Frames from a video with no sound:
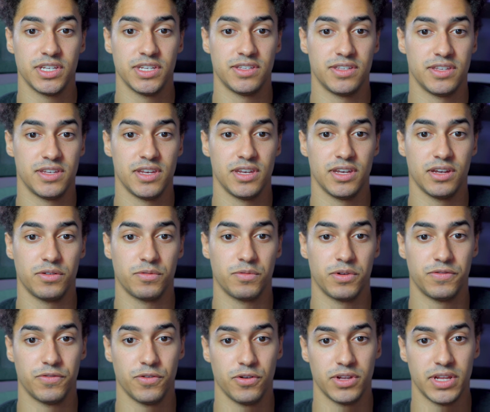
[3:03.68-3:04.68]
is here
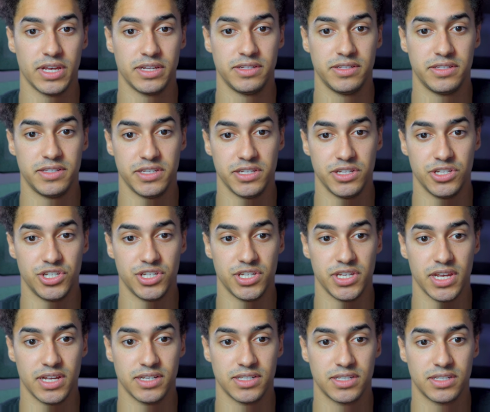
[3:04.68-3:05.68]
referred as
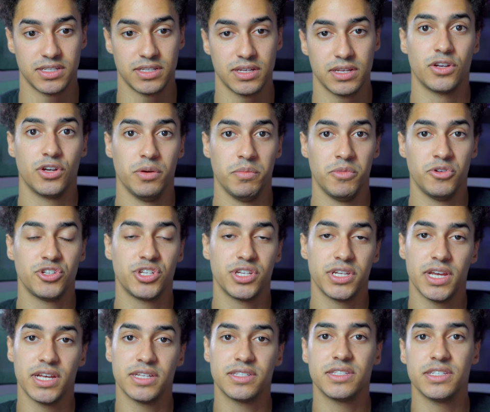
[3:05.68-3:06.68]
CJS.
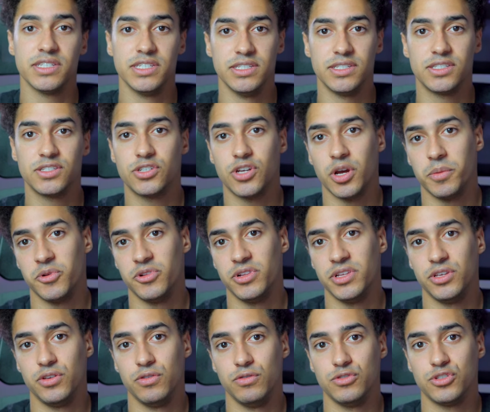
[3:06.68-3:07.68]
CommonJS is
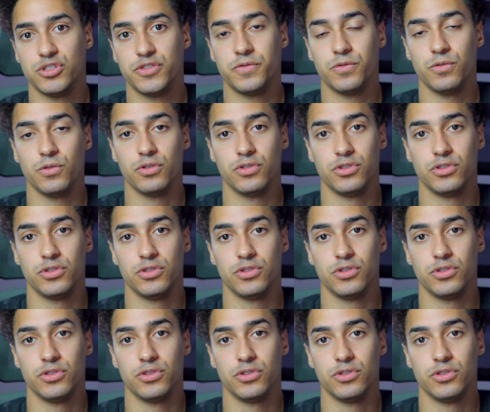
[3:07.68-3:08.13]
commonly used for